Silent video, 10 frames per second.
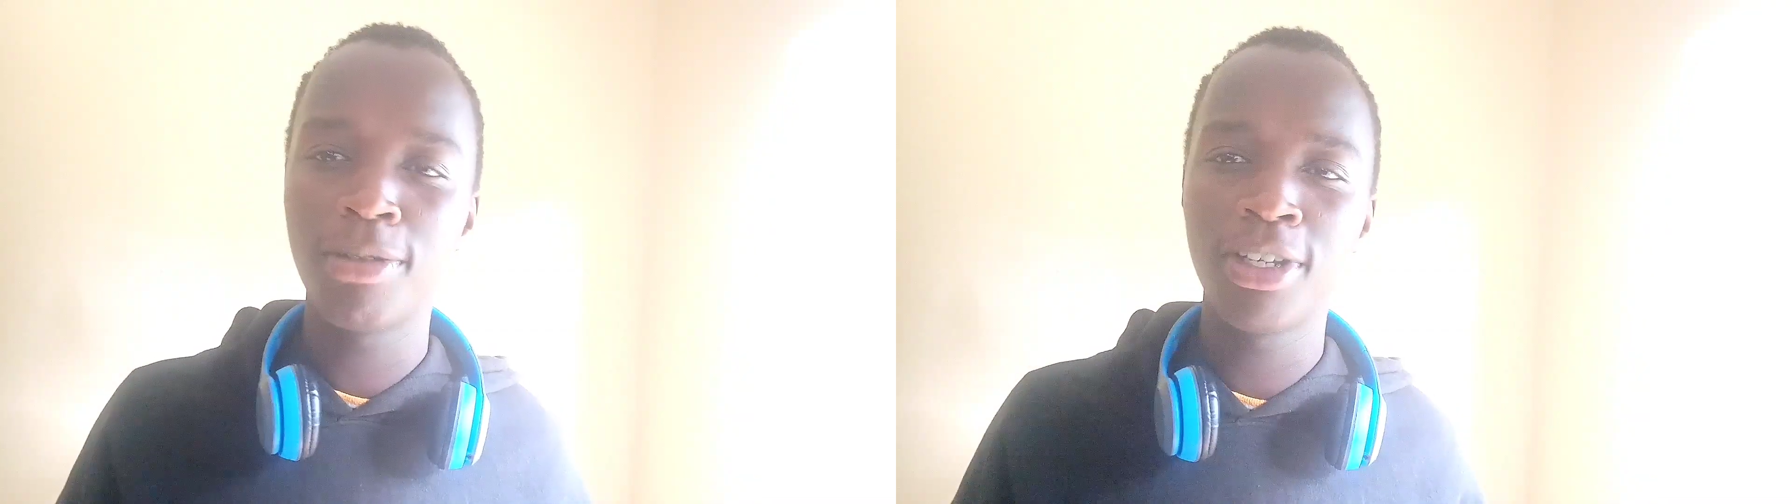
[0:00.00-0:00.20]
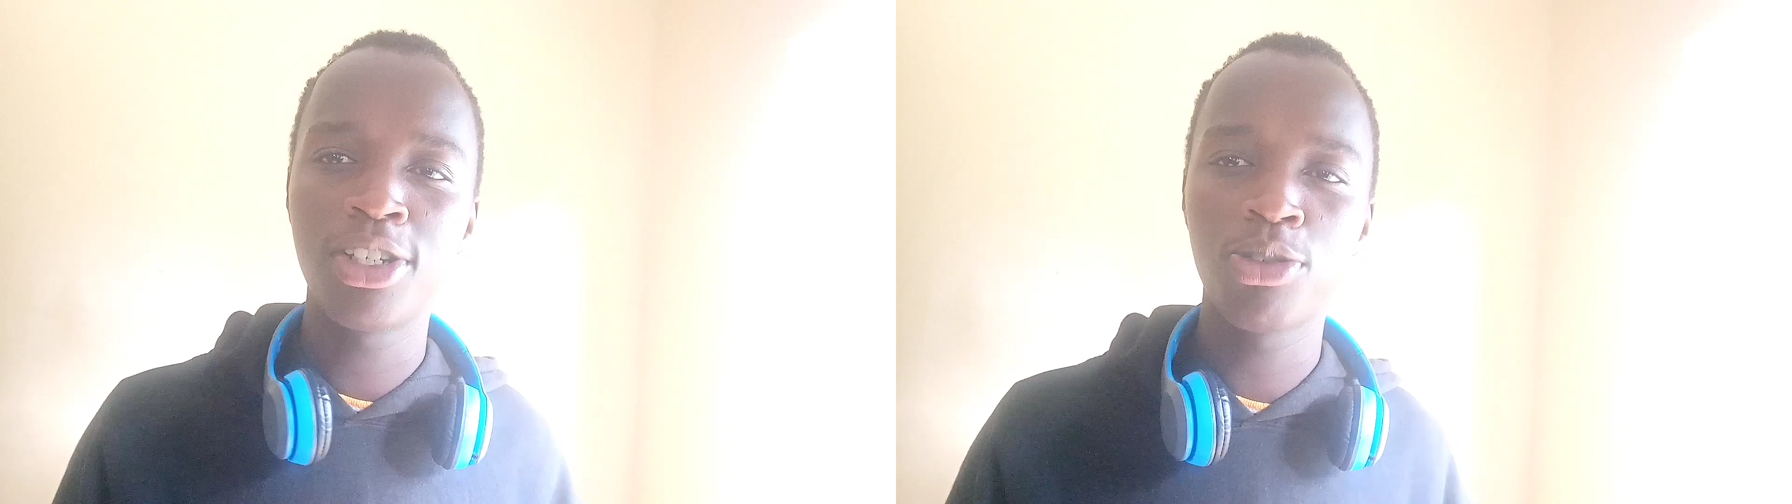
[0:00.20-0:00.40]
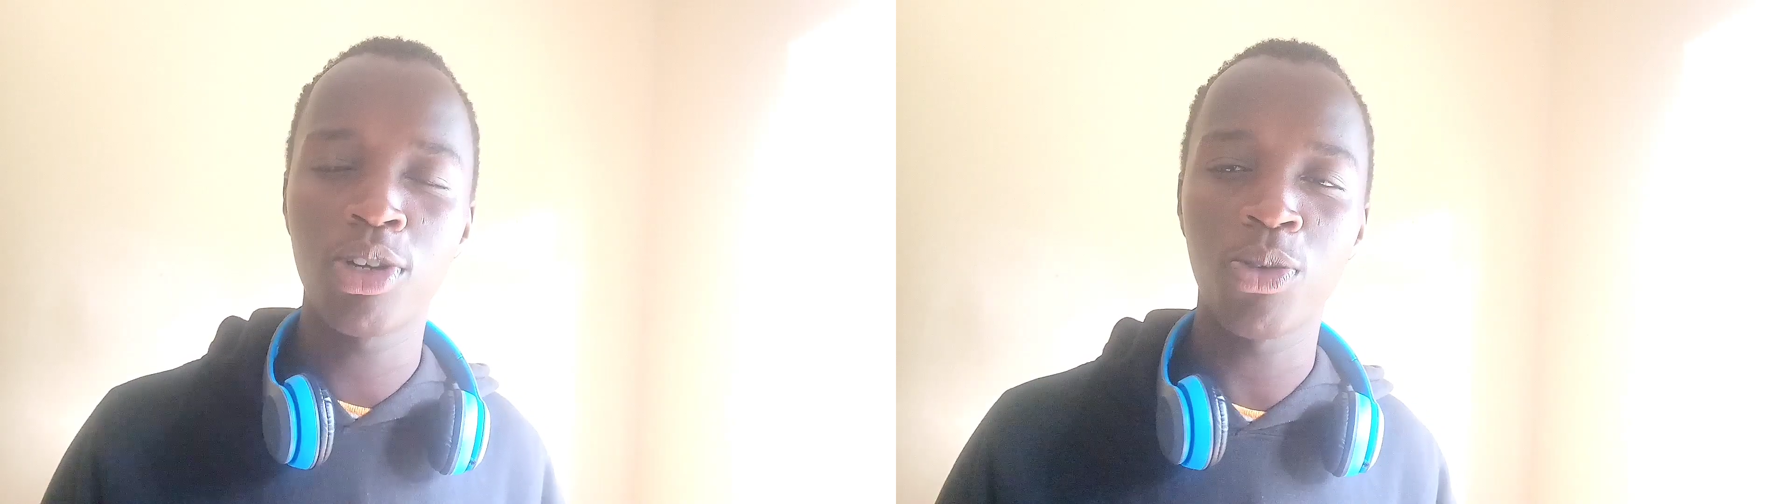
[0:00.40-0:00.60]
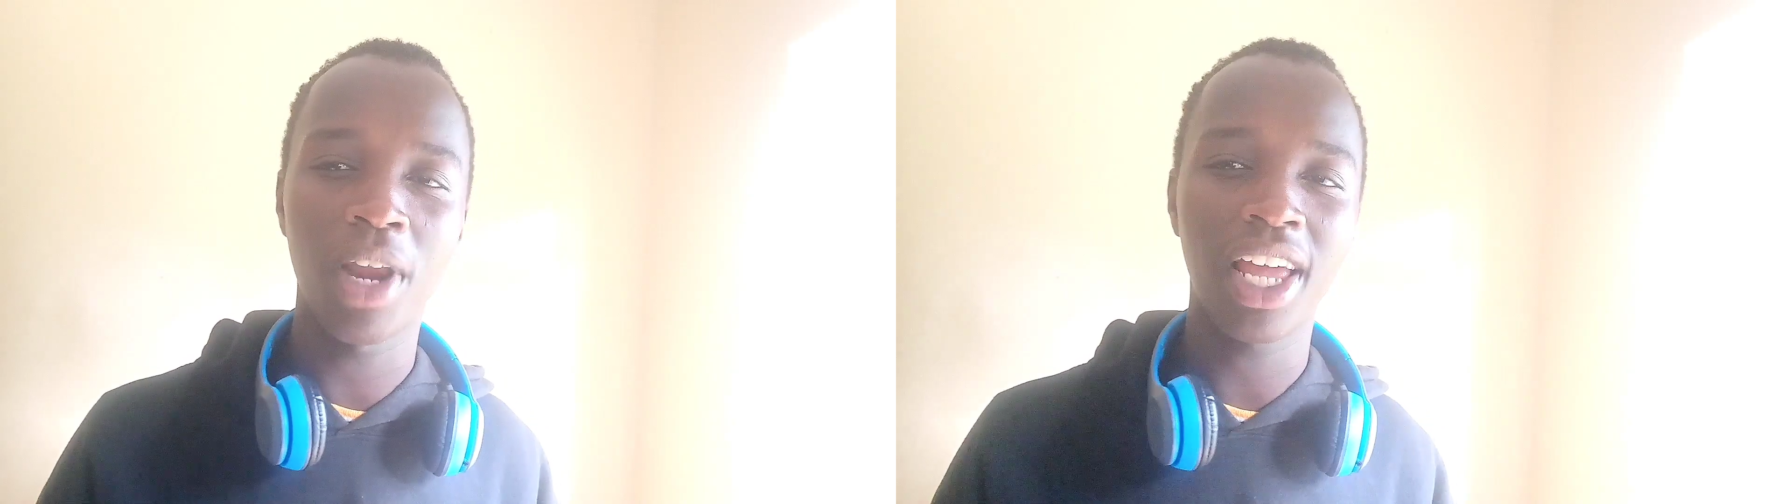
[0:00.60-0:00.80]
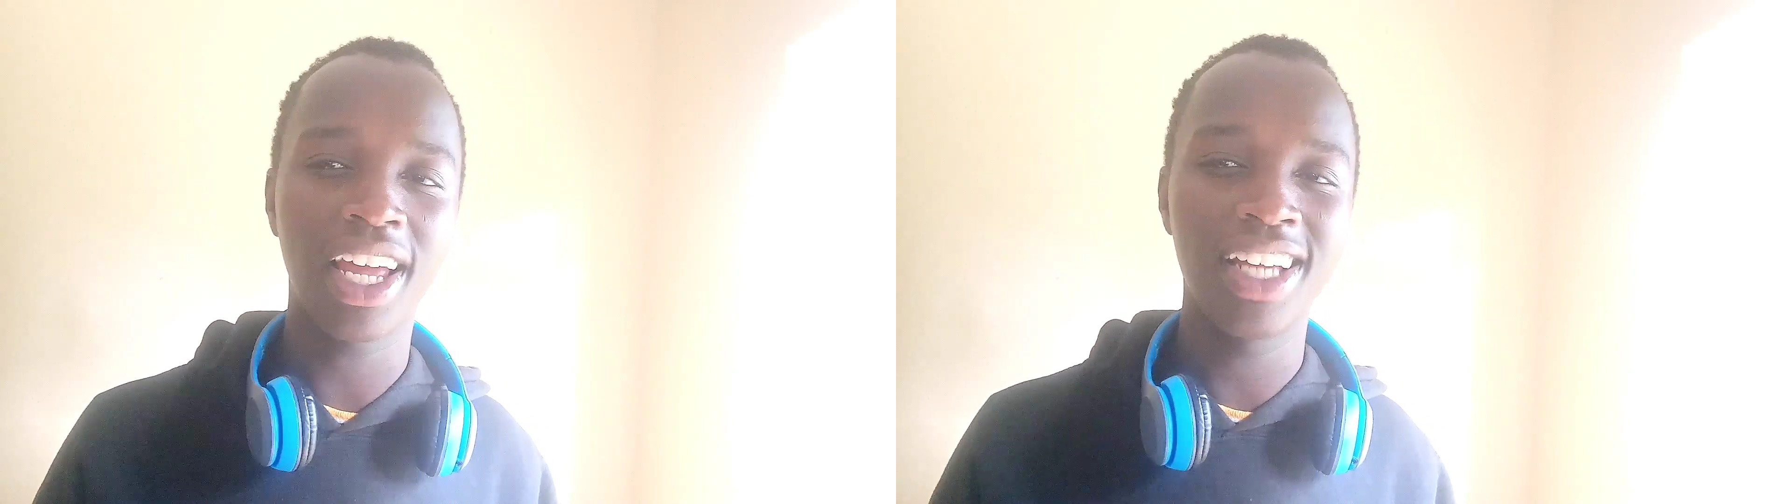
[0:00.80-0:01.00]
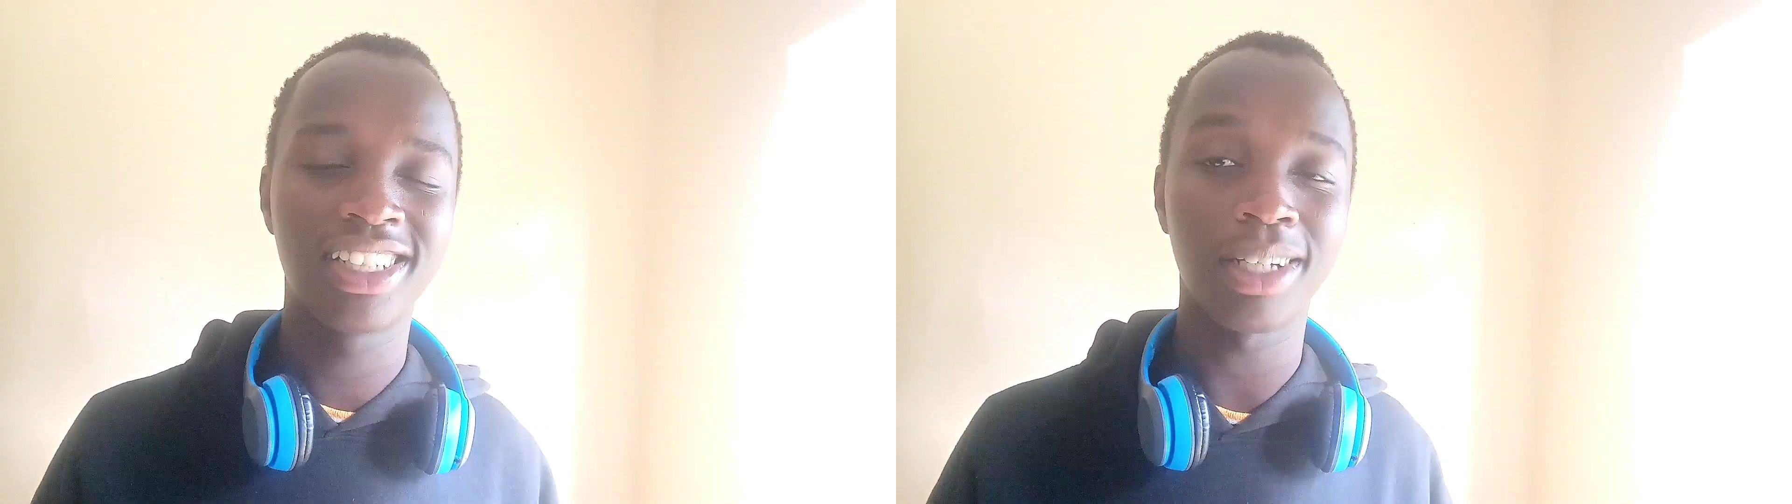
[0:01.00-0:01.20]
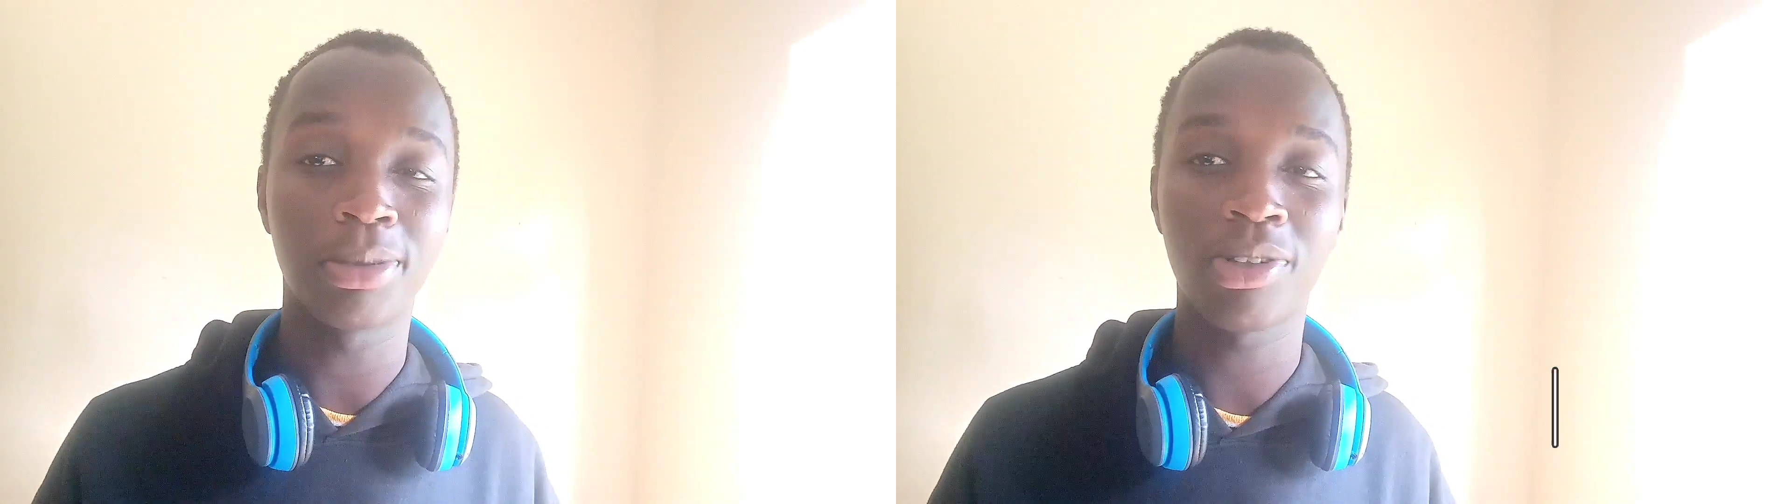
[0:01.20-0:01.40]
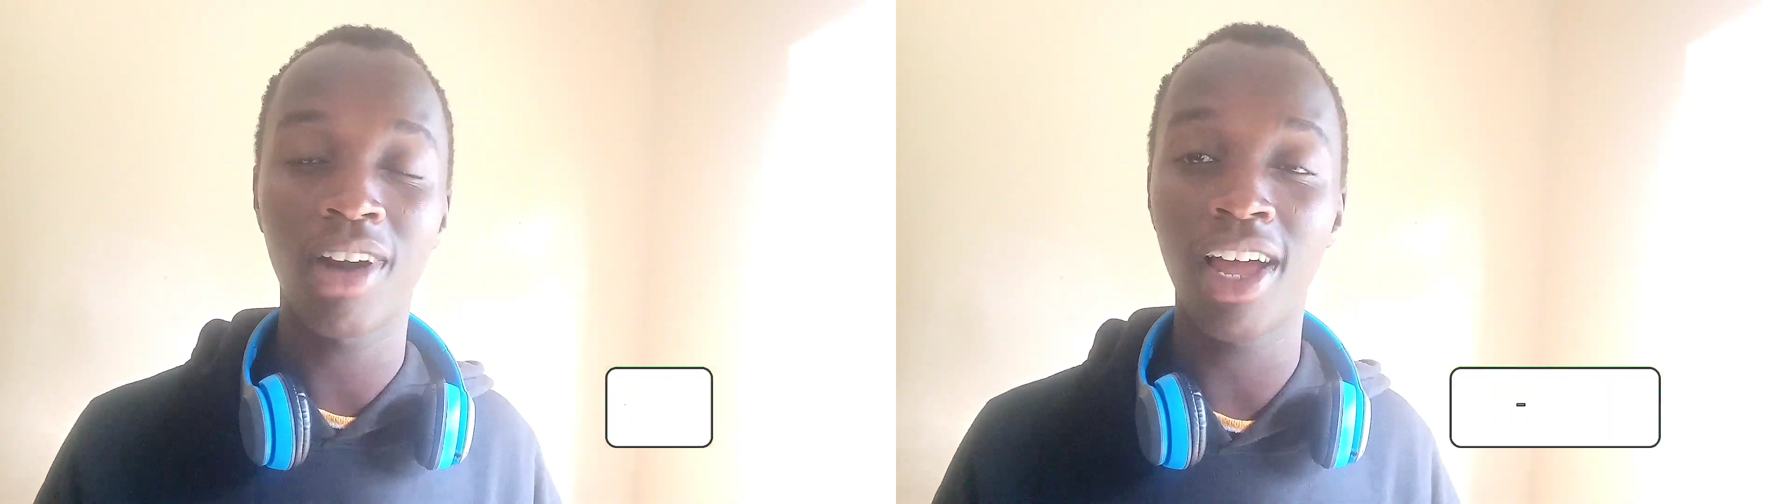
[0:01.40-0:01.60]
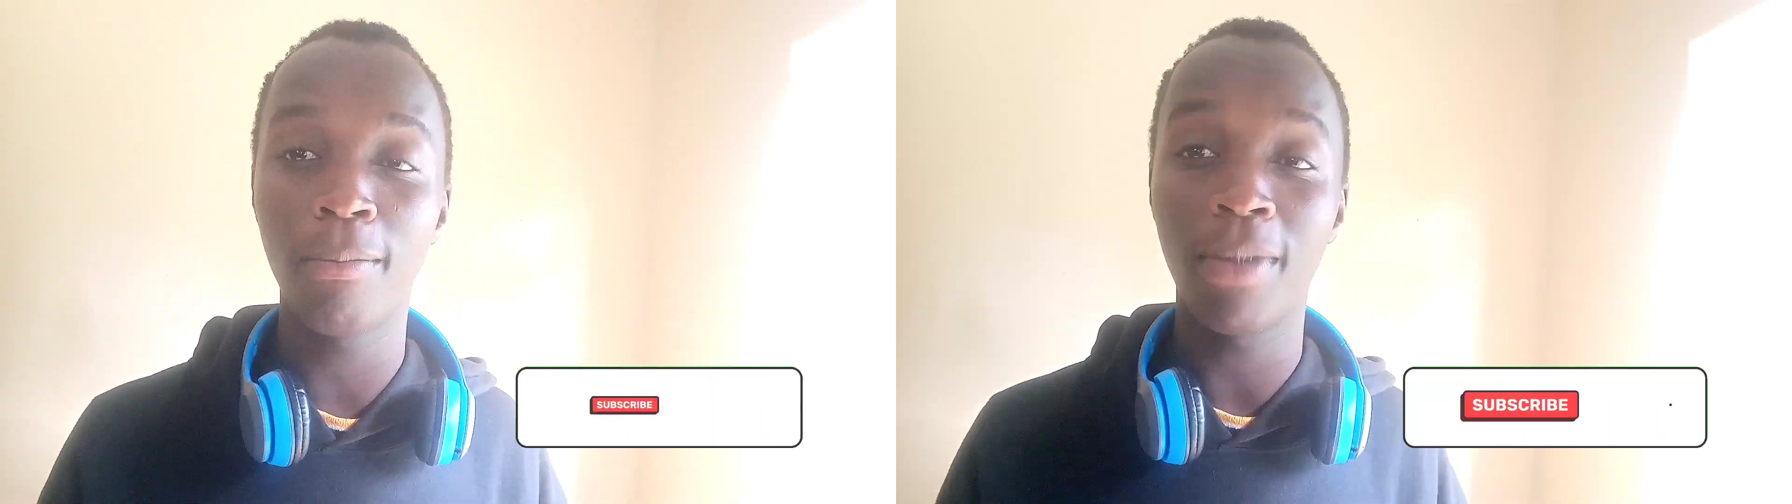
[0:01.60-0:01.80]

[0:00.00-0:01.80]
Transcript: be sure to like and subscribe,